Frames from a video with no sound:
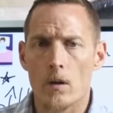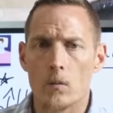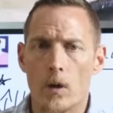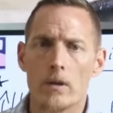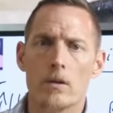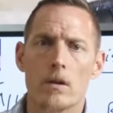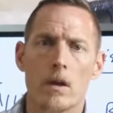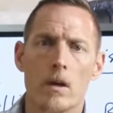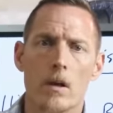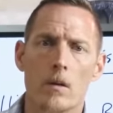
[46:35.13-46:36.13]
One
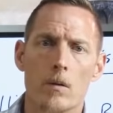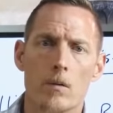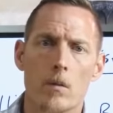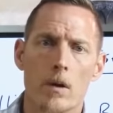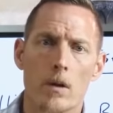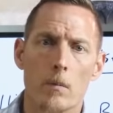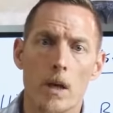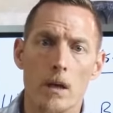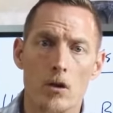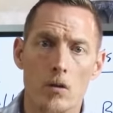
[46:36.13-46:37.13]
scenario is where they're
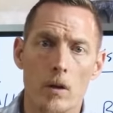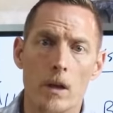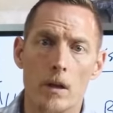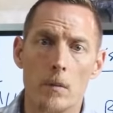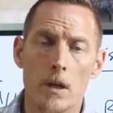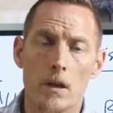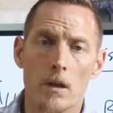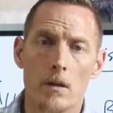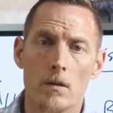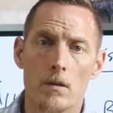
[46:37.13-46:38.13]
being treated
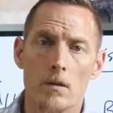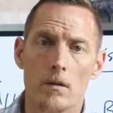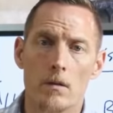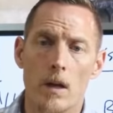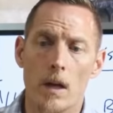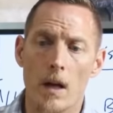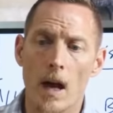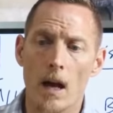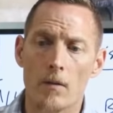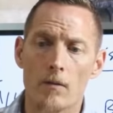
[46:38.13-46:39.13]
because they
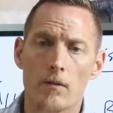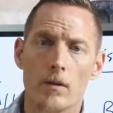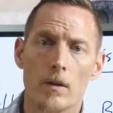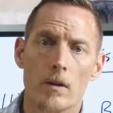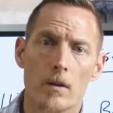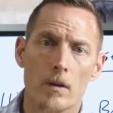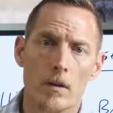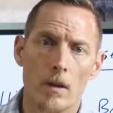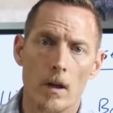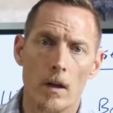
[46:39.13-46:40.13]
have
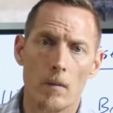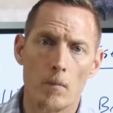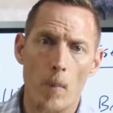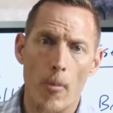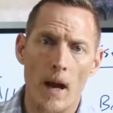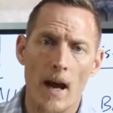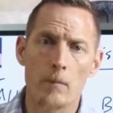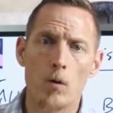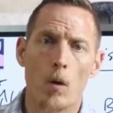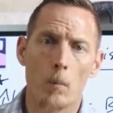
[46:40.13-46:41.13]
um,
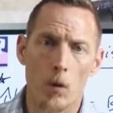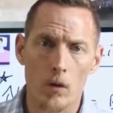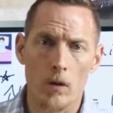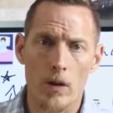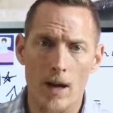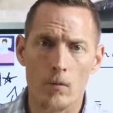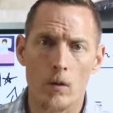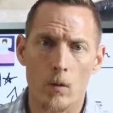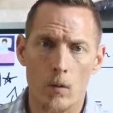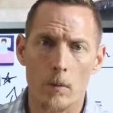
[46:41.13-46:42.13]
abnormal thyroid
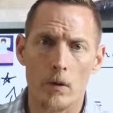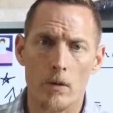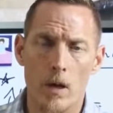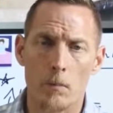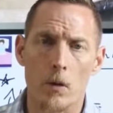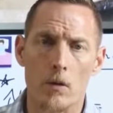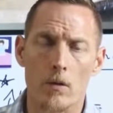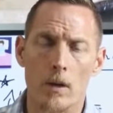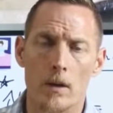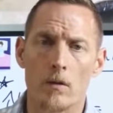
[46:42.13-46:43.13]
hormone numbers,
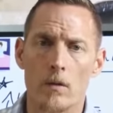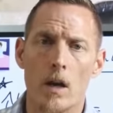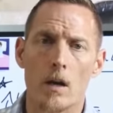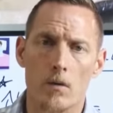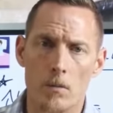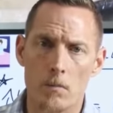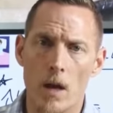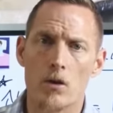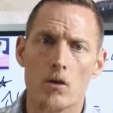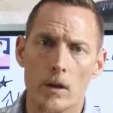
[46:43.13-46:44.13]
like their doctor's
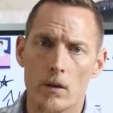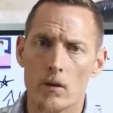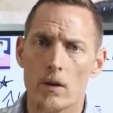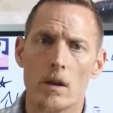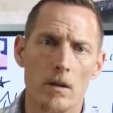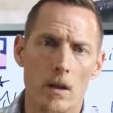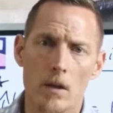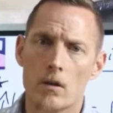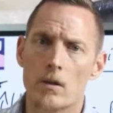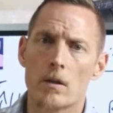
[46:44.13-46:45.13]
measuring their TSH,
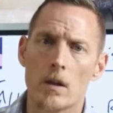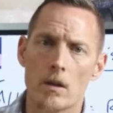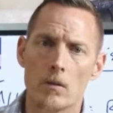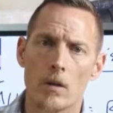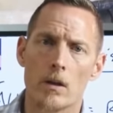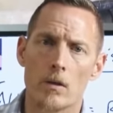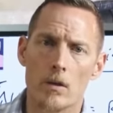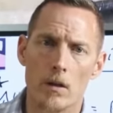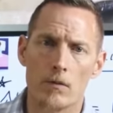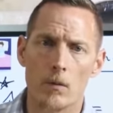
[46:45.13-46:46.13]
their T3, their
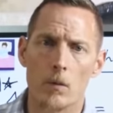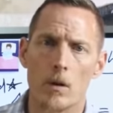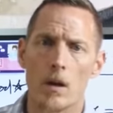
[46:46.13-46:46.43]
T4,